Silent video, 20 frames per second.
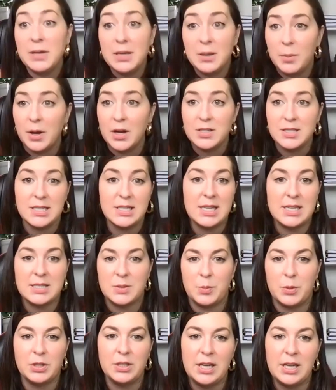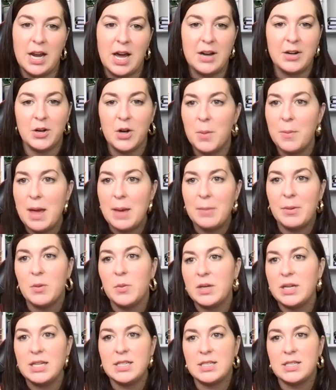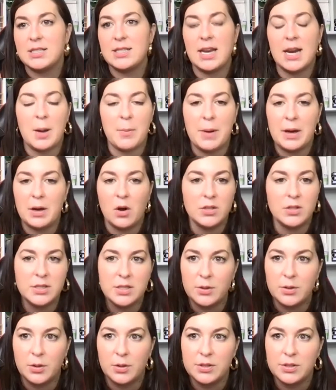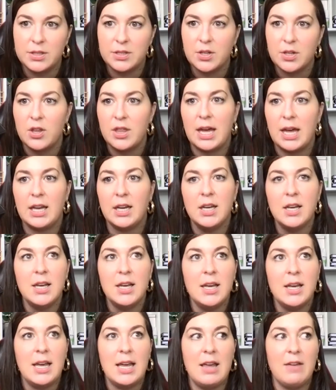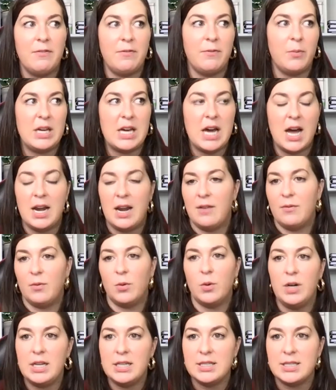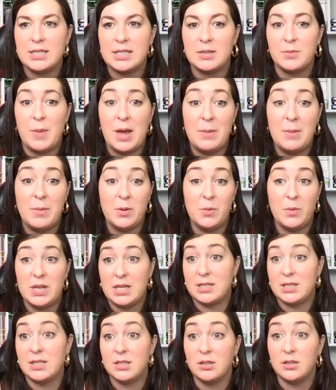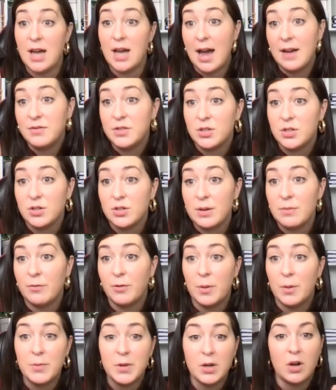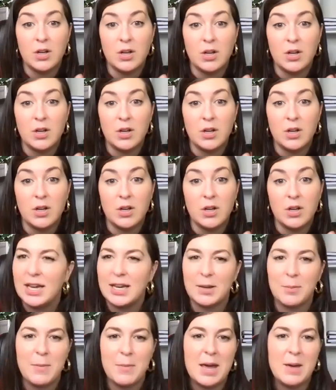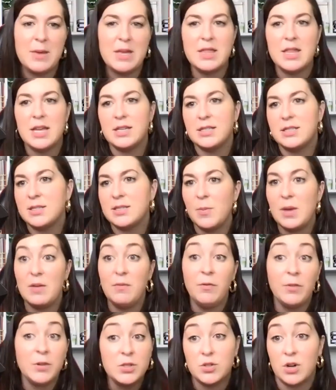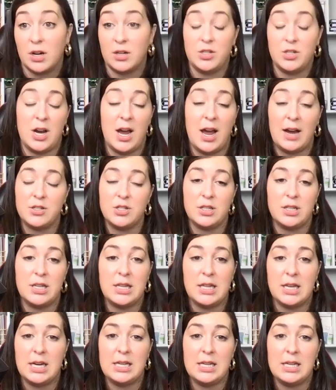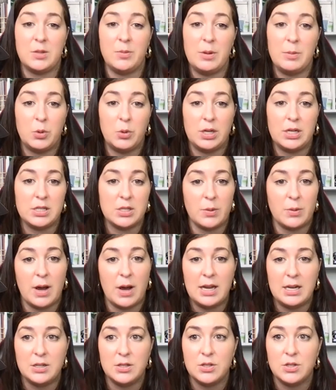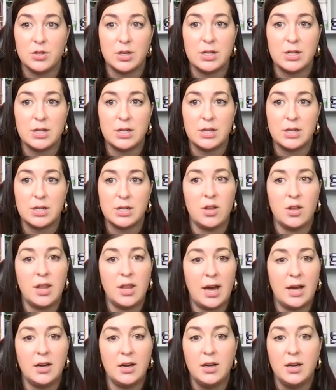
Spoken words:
in person, that's brilliant. I don't know, maybe we need to set up our concert halls so that if we can't have audiences, maybe we can still live stream from the concert. Like maybe there's some infrastructure actually that needs to be put into our industry so that